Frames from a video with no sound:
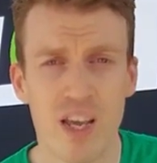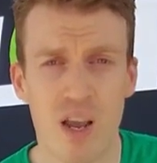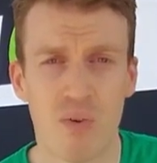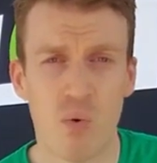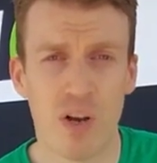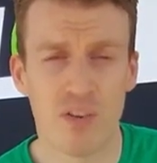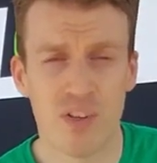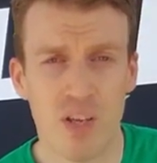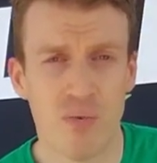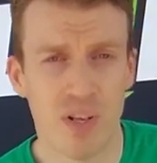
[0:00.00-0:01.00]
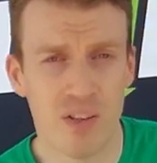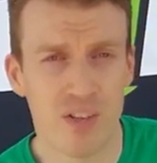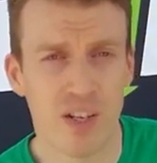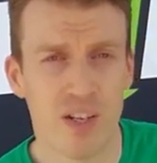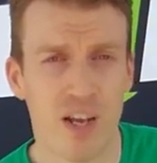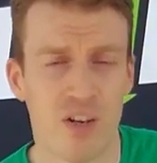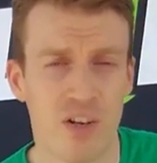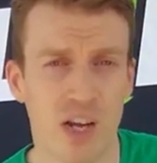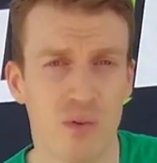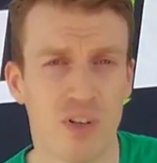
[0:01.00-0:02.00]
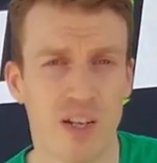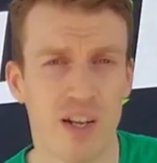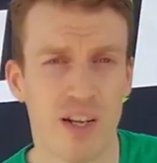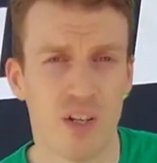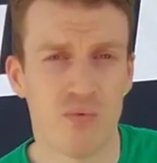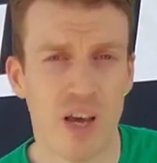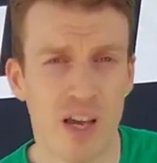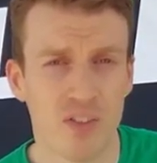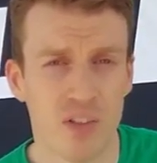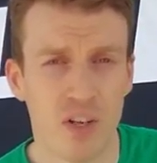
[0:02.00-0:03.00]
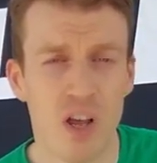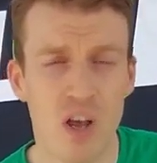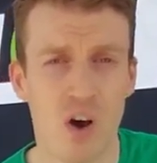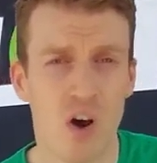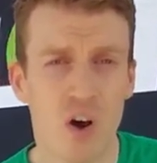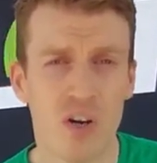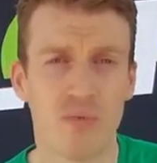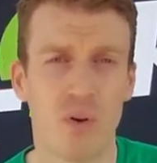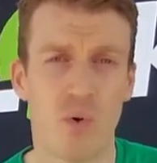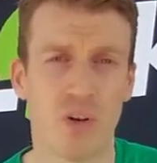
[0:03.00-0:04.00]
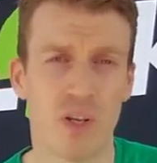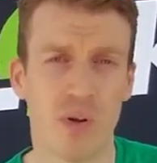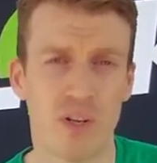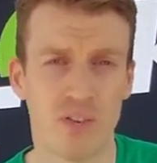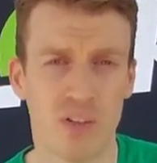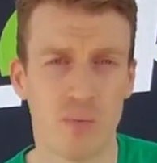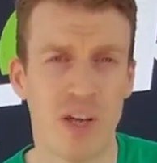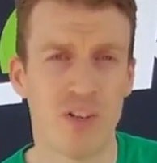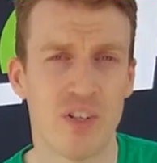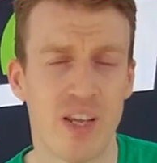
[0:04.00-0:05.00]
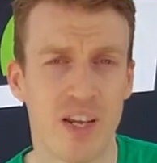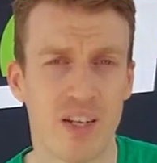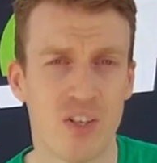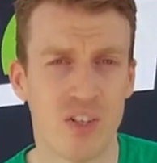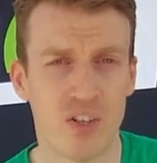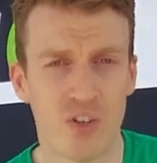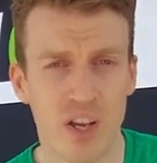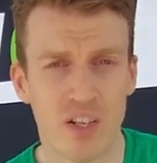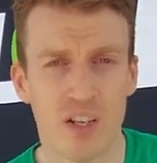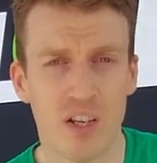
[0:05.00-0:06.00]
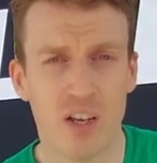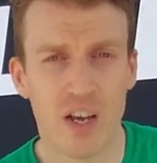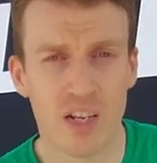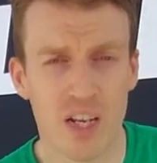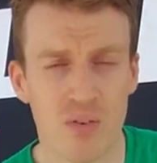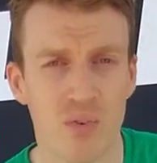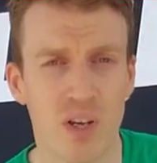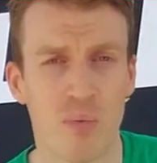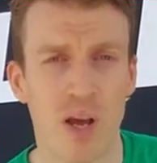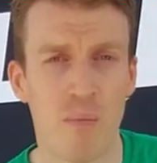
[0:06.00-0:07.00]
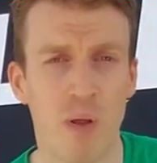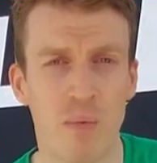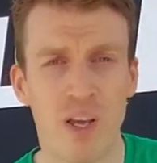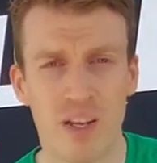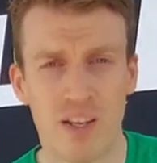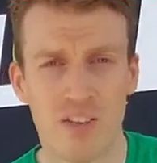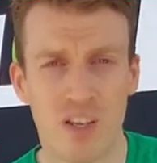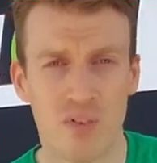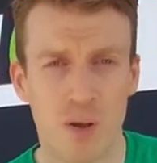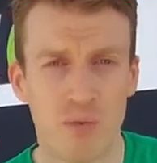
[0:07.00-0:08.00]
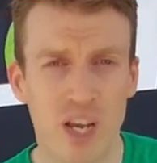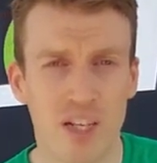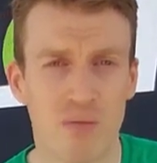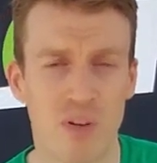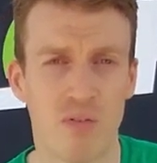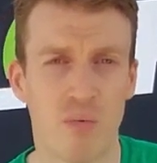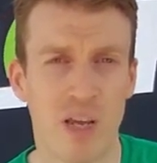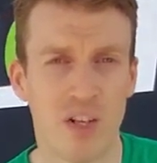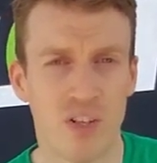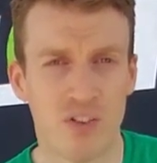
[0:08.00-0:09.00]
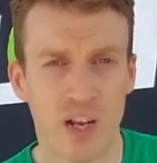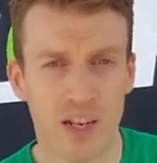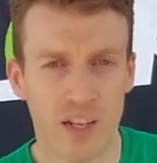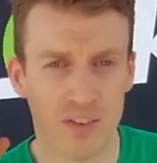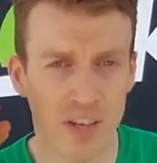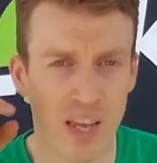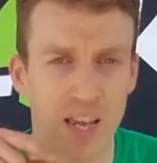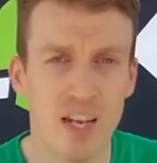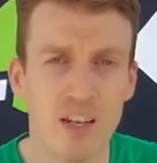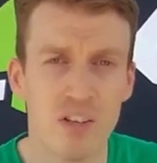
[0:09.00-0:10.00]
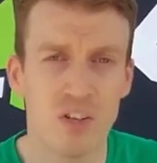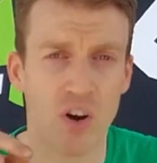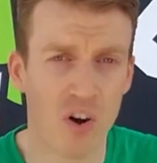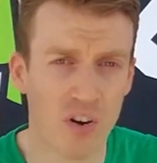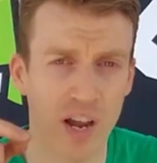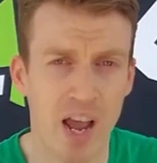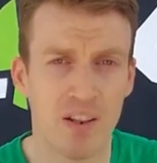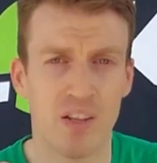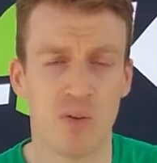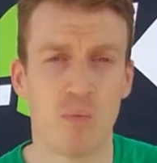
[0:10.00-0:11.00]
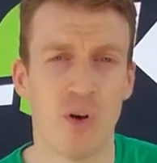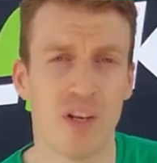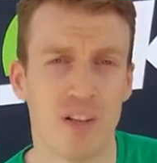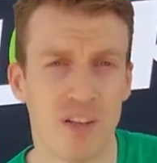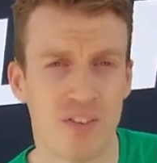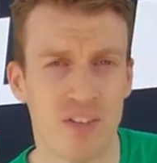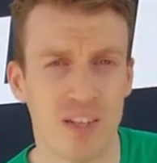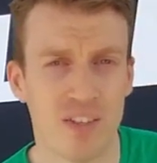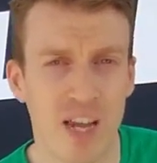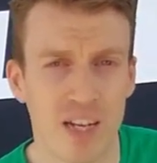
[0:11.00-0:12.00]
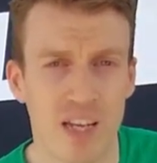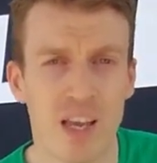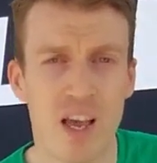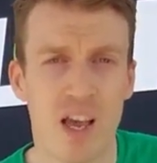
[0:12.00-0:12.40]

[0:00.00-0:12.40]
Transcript: if they want to see if an inside line or an outside line is faster, or if they're working with their suspension technician and trying to identify a problem. This gives objective information so that they can say, in this corner at this point, this is exactly